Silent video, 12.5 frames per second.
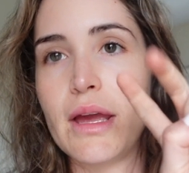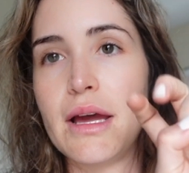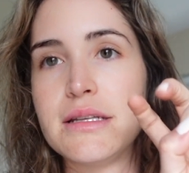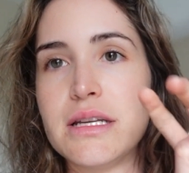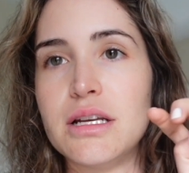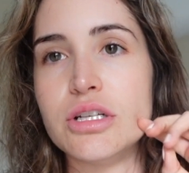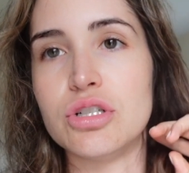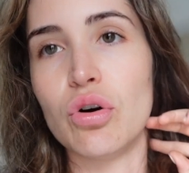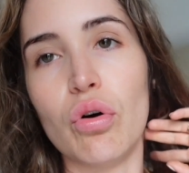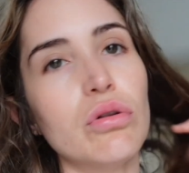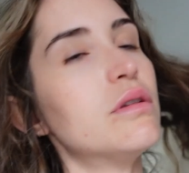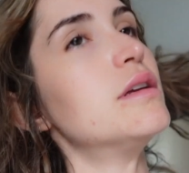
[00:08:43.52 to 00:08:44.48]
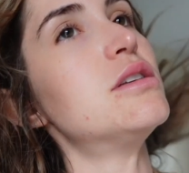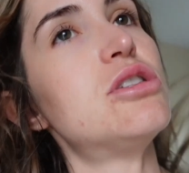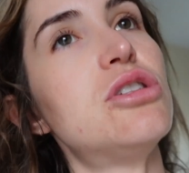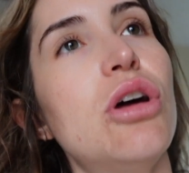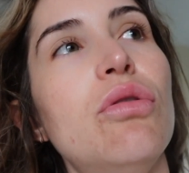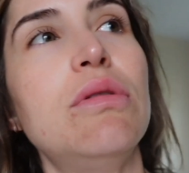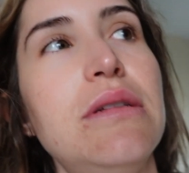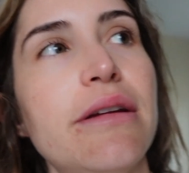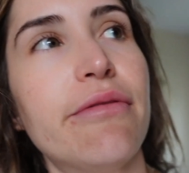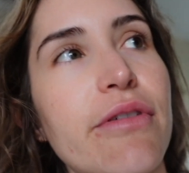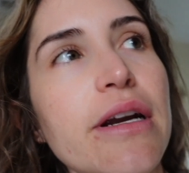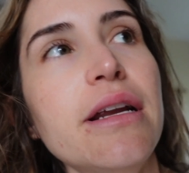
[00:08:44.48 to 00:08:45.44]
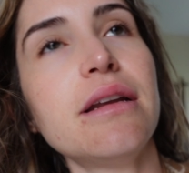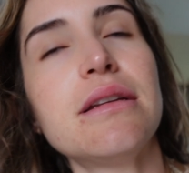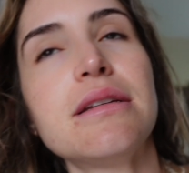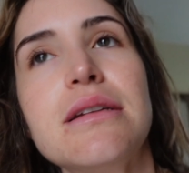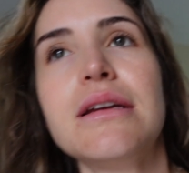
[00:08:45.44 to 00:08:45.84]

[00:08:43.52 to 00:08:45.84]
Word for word: as an adult is so different.